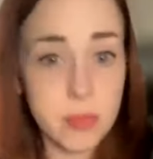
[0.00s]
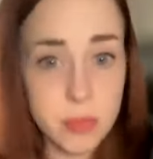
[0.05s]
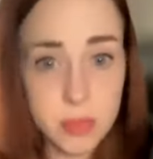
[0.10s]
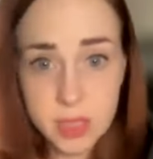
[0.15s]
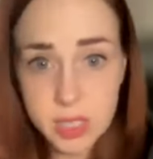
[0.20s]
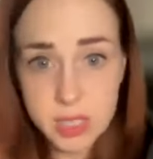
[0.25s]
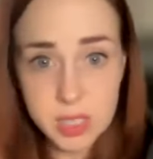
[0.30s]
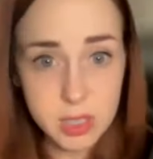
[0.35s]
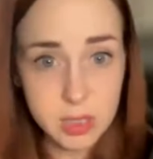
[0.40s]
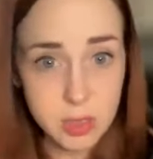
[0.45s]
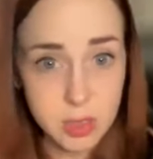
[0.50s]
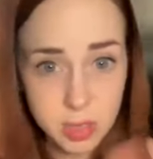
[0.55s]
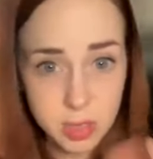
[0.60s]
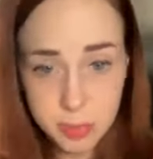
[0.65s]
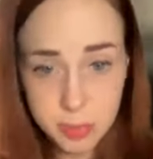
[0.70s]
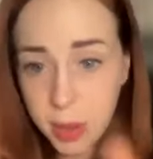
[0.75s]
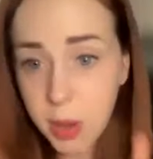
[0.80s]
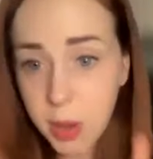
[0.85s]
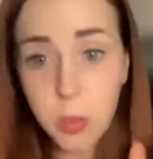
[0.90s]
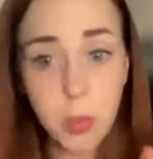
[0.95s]

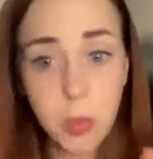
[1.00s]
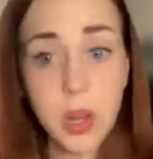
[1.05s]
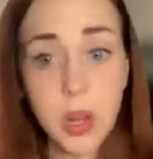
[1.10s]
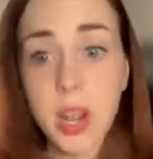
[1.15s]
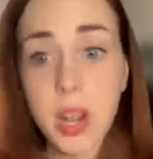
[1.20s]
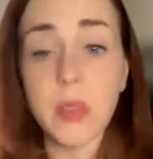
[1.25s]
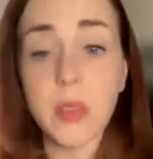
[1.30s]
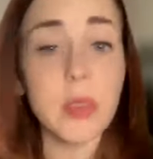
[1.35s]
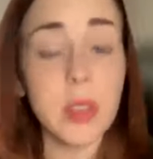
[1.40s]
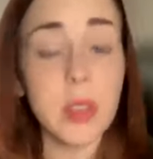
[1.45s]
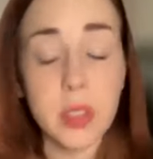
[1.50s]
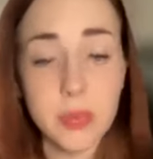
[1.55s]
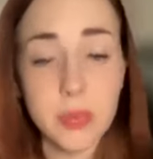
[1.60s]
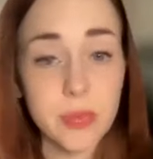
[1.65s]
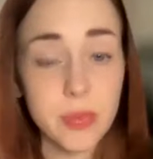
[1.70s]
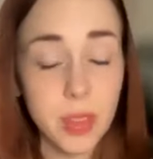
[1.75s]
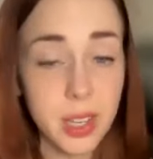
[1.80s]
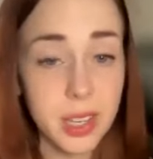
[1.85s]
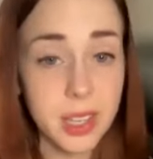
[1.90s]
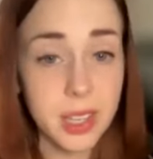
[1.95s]
spout
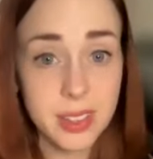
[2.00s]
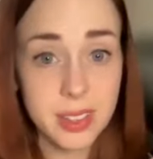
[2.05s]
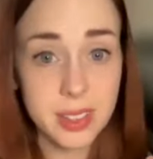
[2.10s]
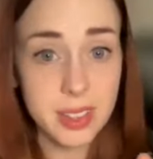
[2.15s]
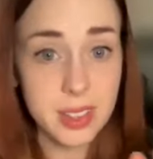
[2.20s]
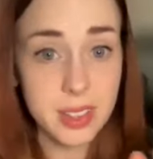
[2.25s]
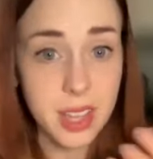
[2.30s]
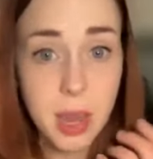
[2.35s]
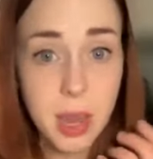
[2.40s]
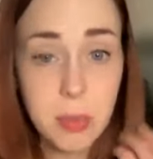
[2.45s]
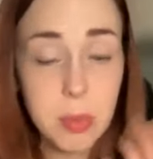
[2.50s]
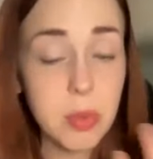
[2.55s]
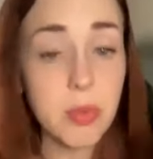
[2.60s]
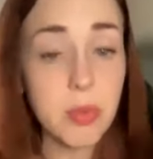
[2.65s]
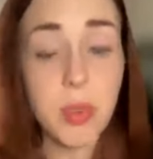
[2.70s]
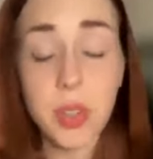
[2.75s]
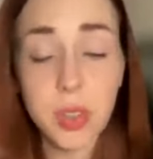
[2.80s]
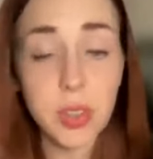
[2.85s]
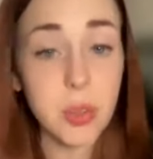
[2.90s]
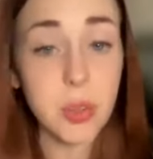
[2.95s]
whatever like came to the
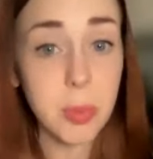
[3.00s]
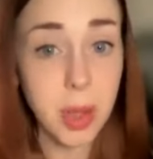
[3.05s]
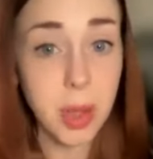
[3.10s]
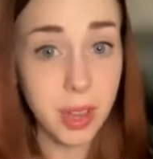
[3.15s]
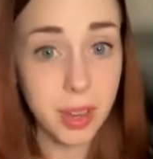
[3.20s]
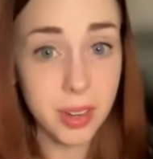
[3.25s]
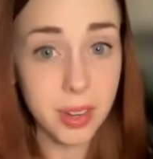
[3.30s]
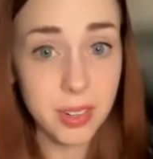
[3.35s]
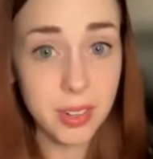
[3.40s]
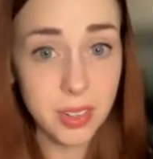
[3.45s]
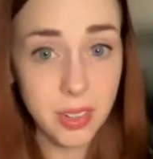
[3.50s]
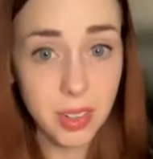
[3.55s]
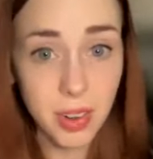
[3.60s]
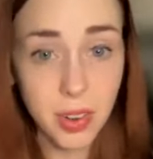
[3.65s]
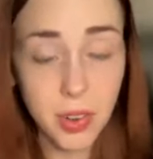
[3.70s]
front of their mind,